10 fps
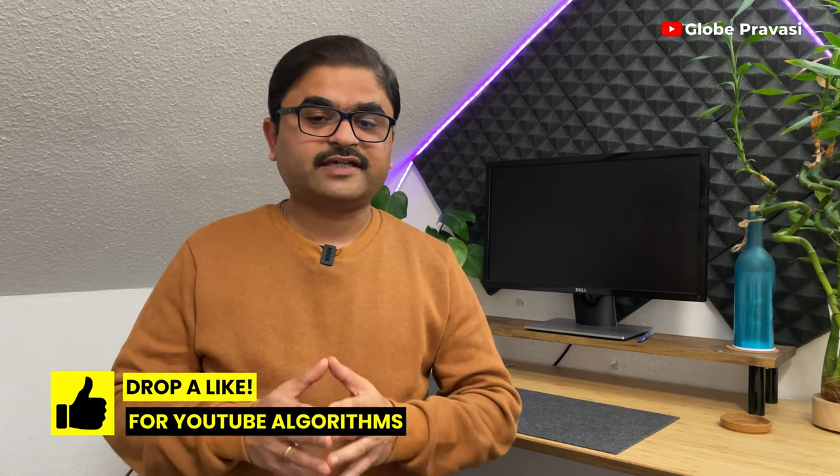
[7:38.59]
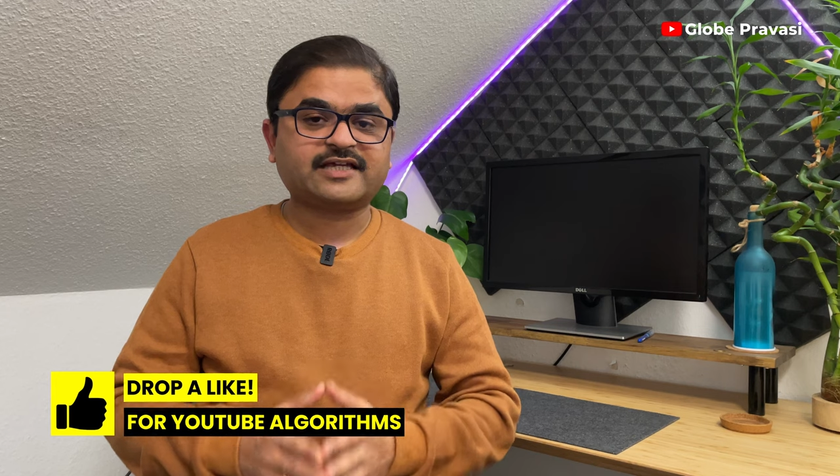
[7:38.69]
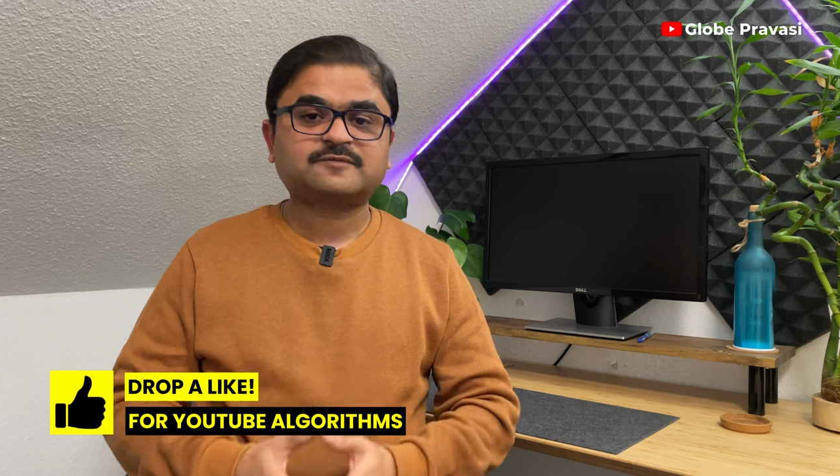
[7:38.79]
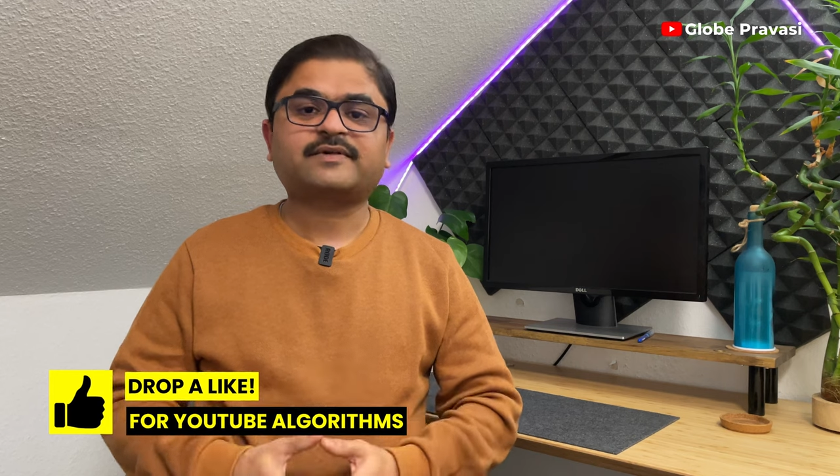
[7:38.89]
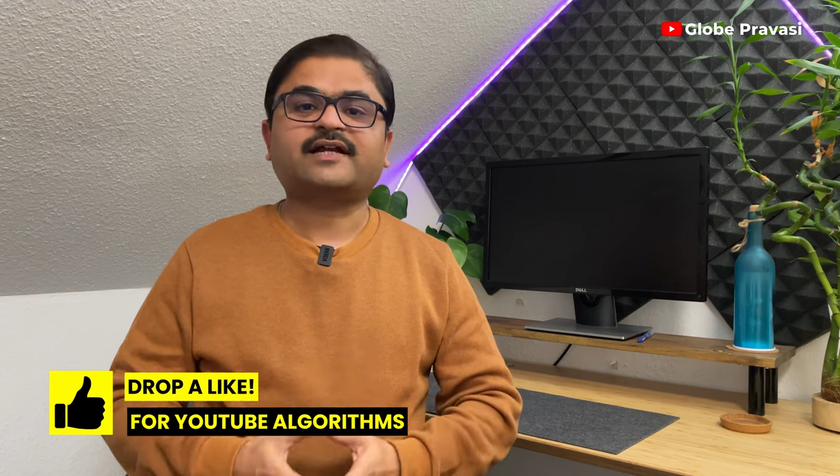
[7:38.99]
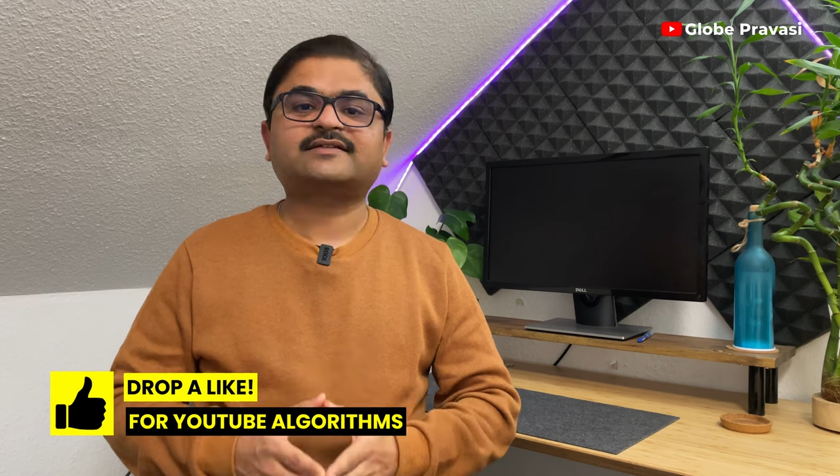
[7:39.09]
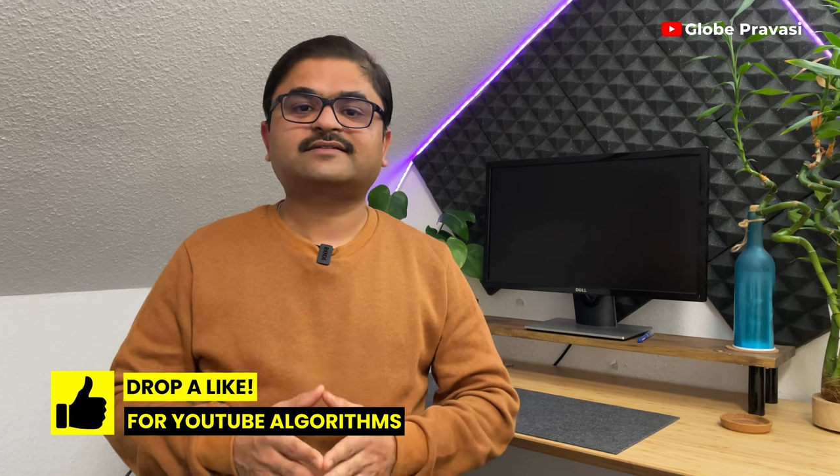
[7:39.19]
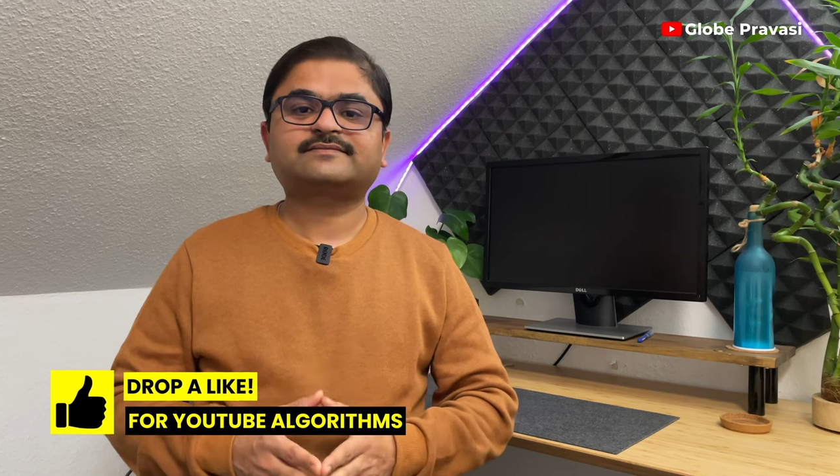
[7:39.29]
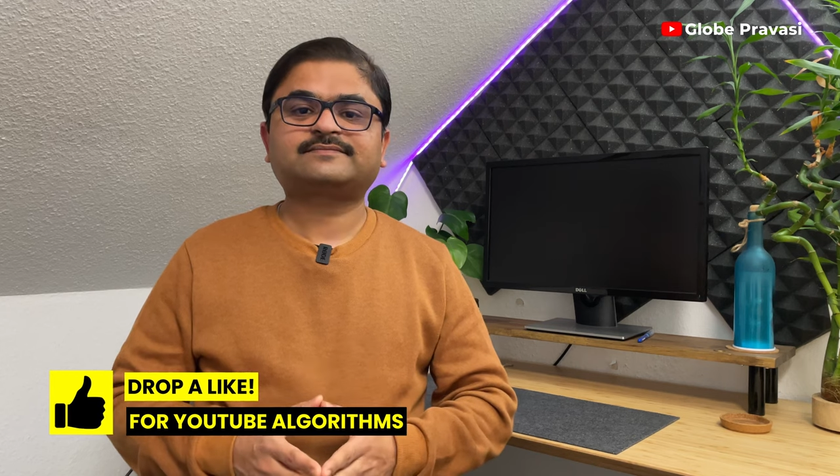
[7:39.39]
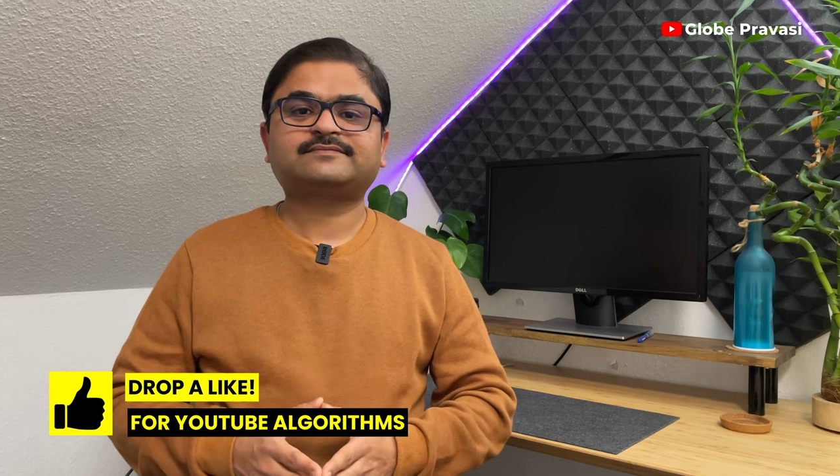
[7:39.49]
expats
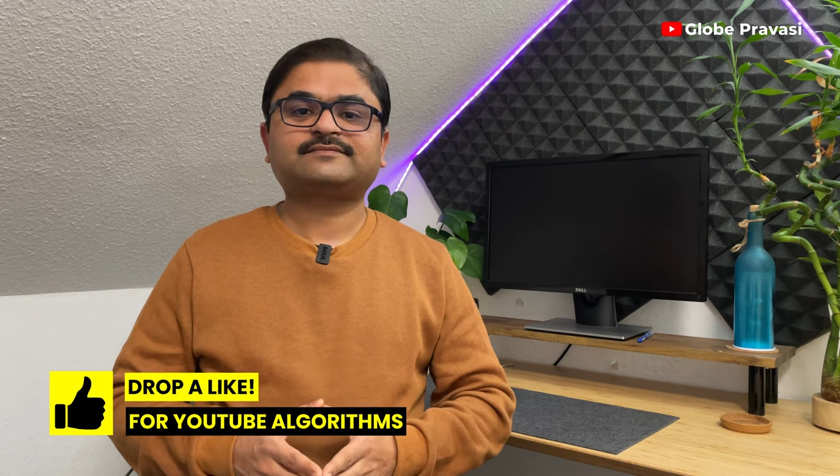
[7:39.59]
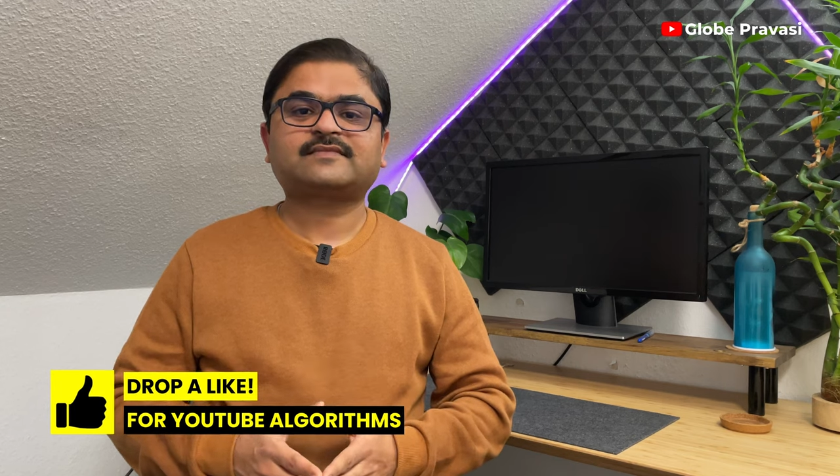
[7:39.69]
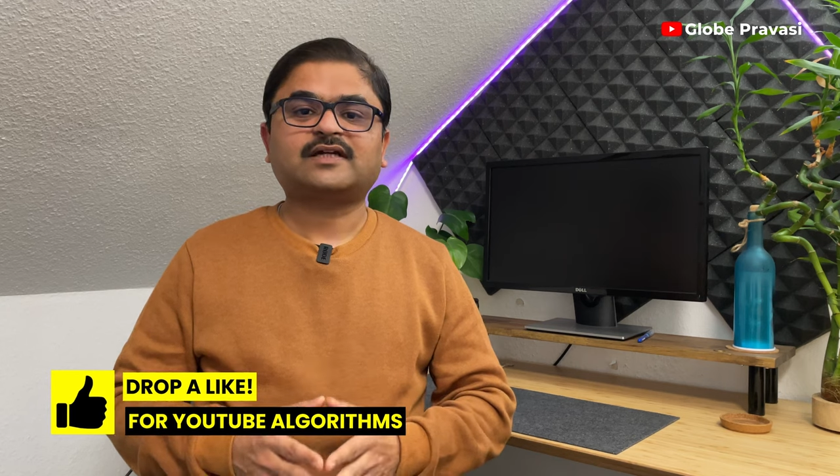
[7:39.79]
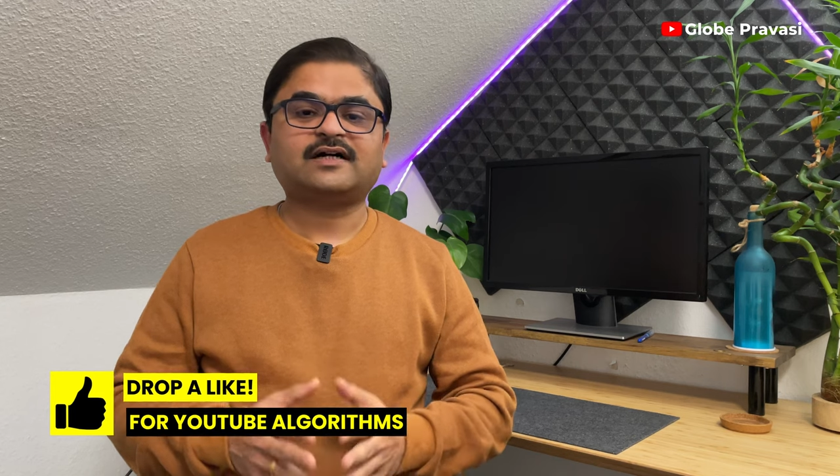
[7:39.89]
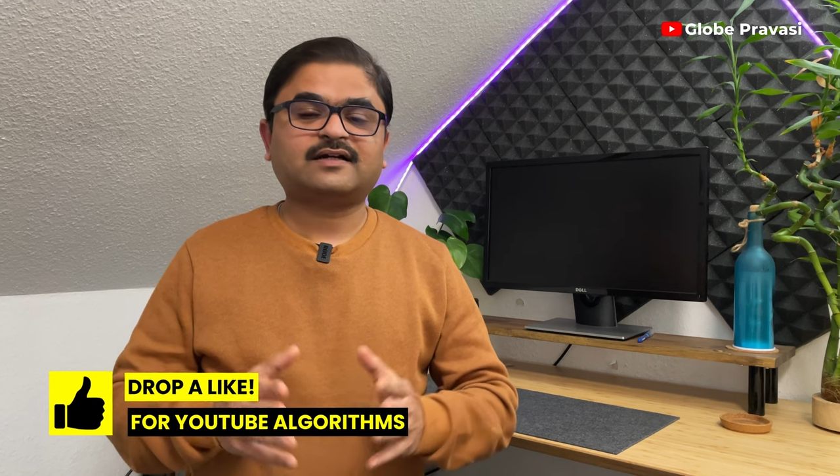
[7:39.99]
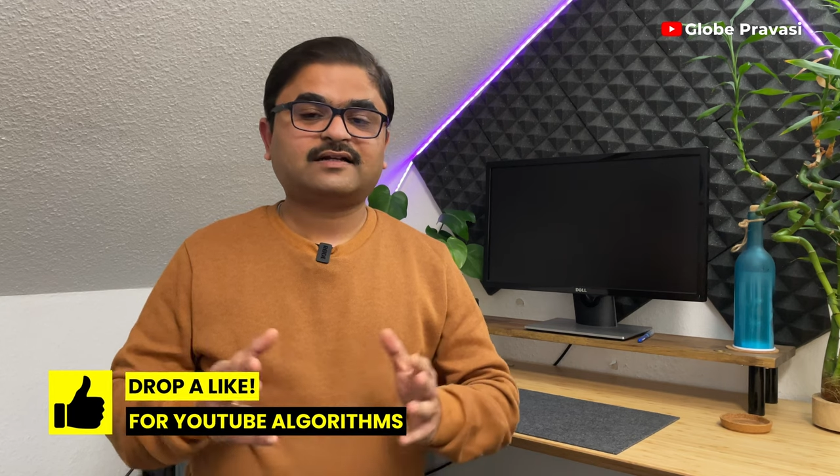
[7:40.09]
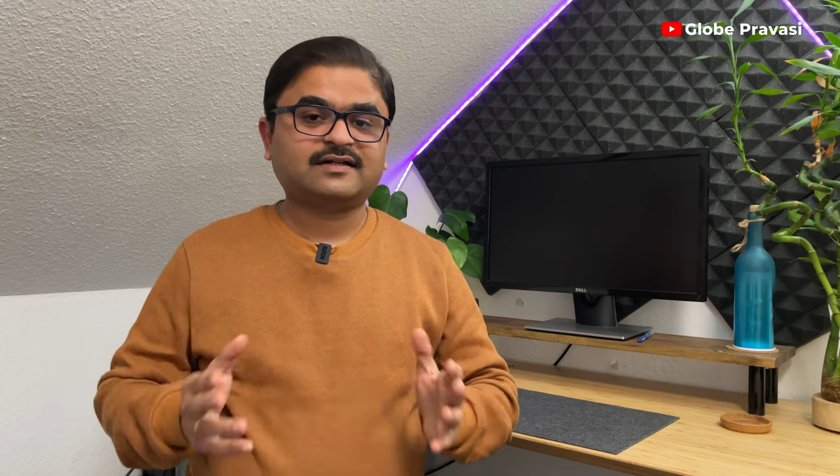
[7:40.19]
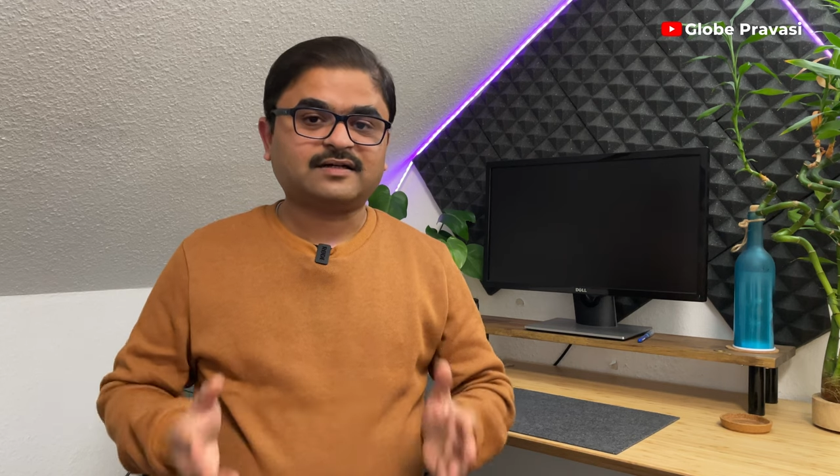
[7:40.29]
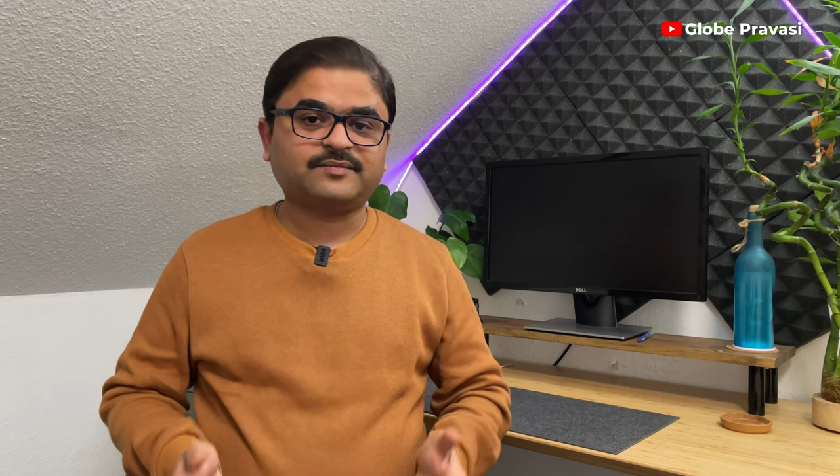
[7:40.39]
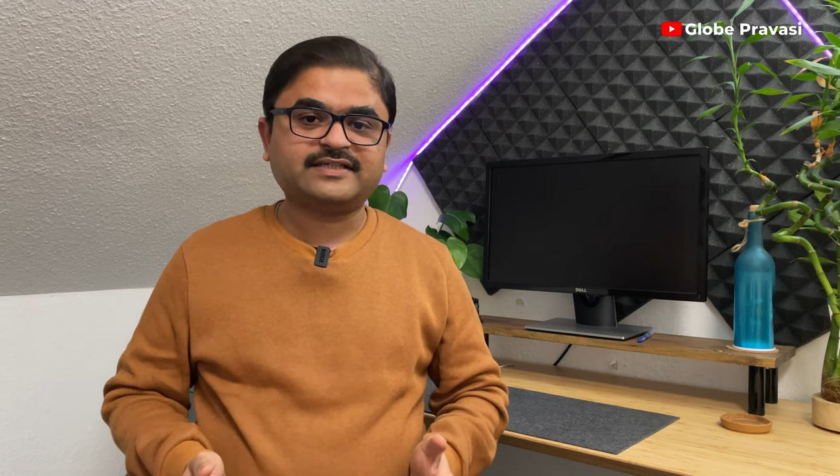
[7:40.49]
are
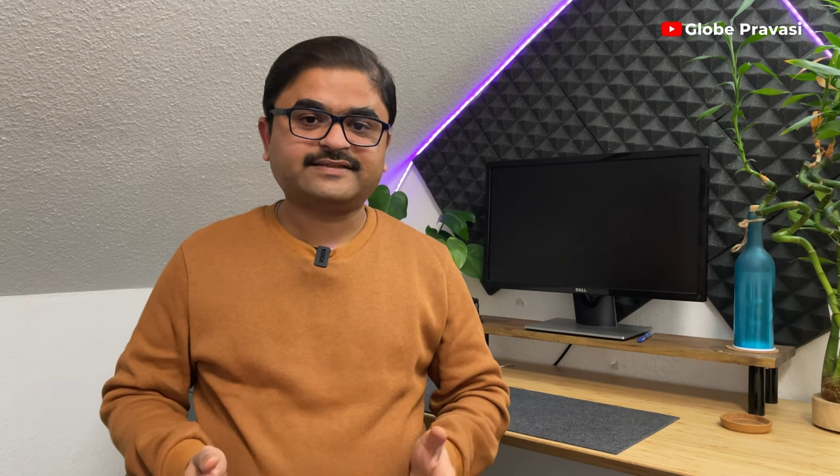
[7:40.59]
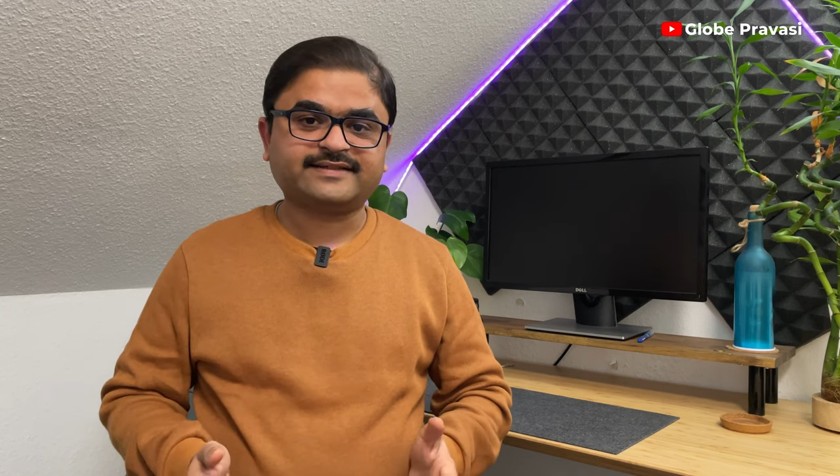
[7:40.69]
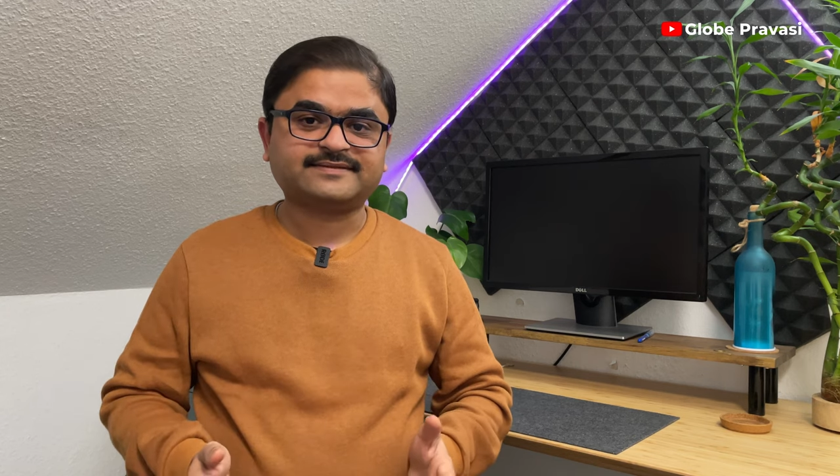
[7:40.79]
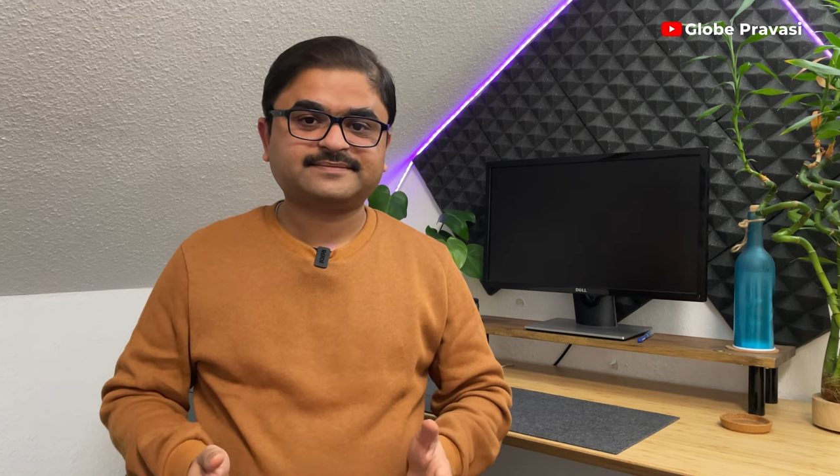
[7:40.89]
amazing.